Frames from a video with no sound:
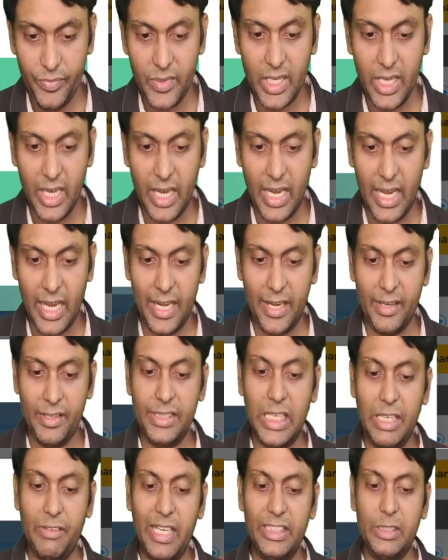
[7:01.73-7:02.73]
and
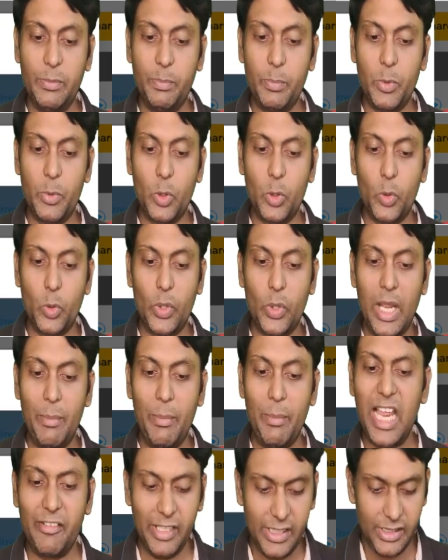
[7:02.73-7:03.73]
Java is a programming
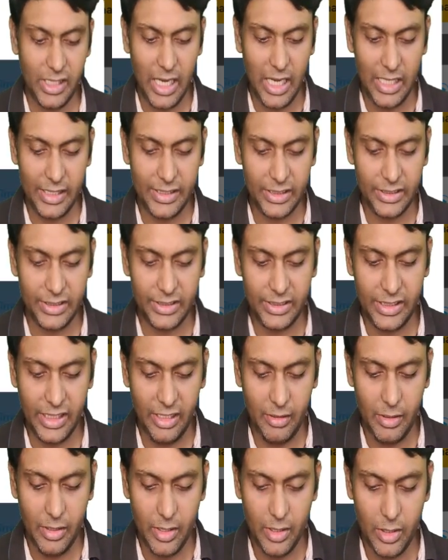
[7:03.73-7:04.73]
language. I'll just say
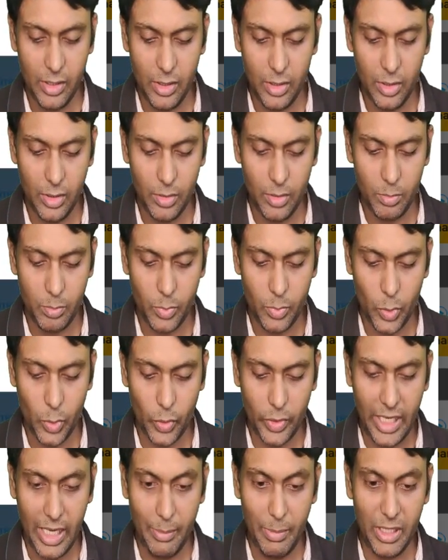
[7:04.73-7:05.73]

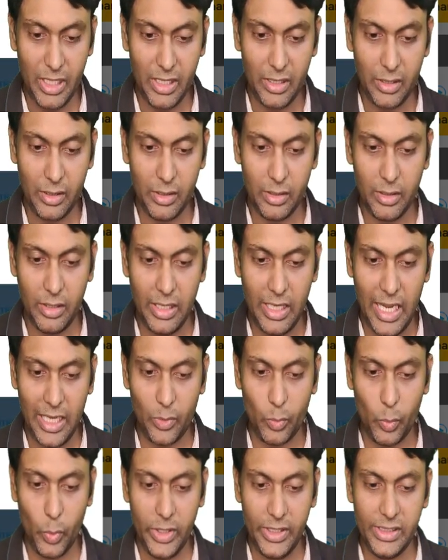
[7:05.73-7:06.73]
programming
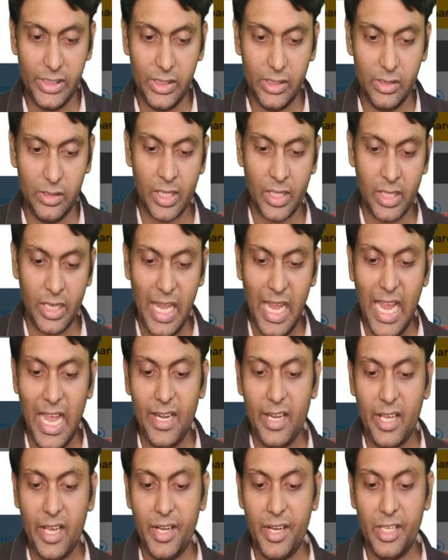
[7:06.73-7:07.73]
language. Add
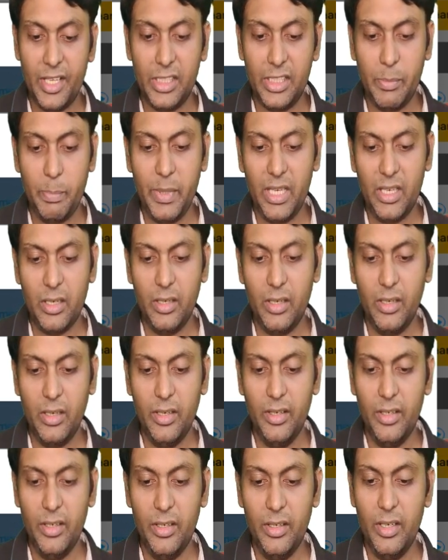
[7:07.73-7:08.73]
another pair,
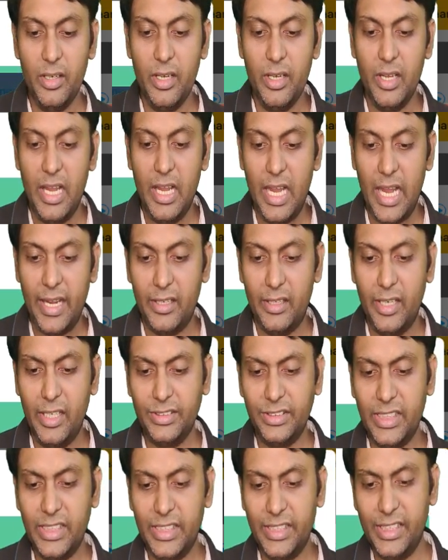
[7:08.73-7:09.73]
and let's
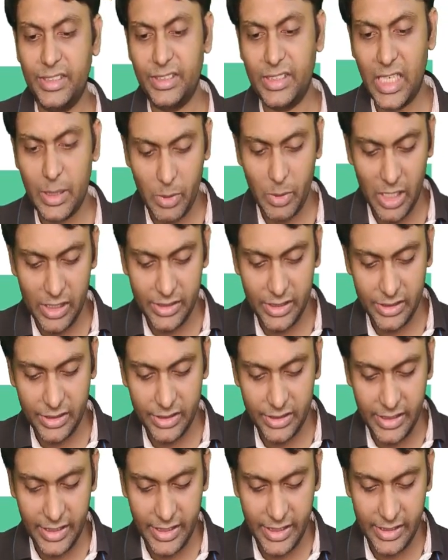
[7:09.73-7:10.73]
say this time I'll just
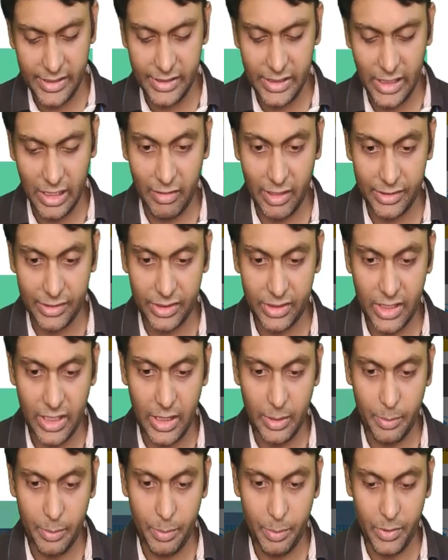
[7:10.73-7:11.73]
say
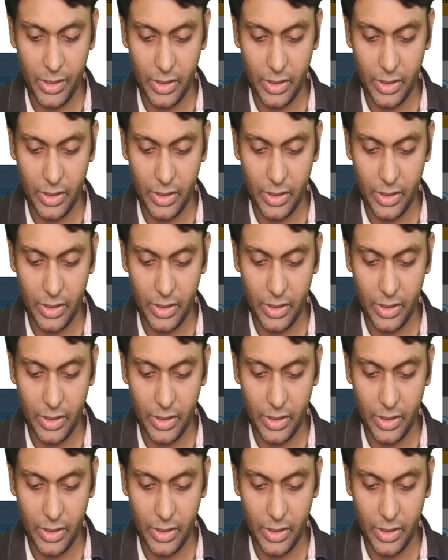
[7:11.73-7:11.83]
JavaScript,